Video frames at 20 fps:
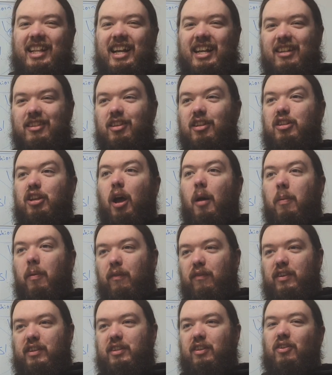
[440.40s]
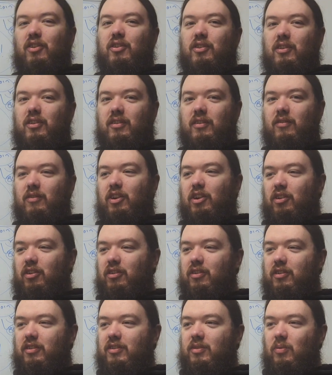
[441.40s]
like the top of his
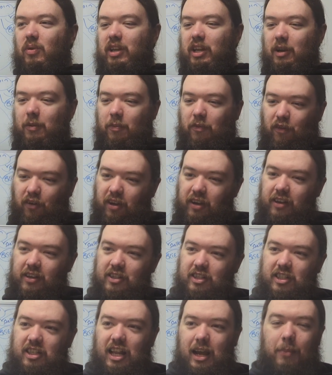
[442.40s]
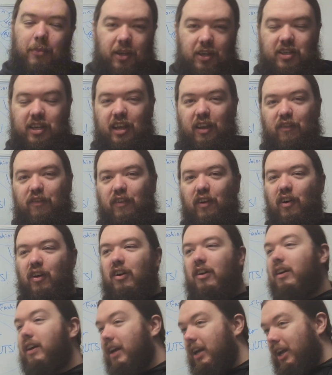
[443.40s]
lungs when you fucking slam your tier
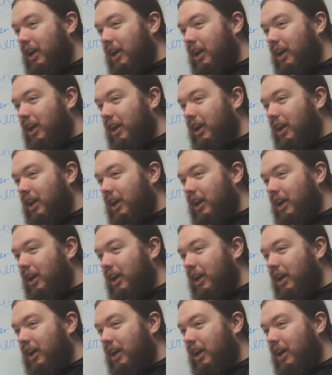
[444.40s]
4,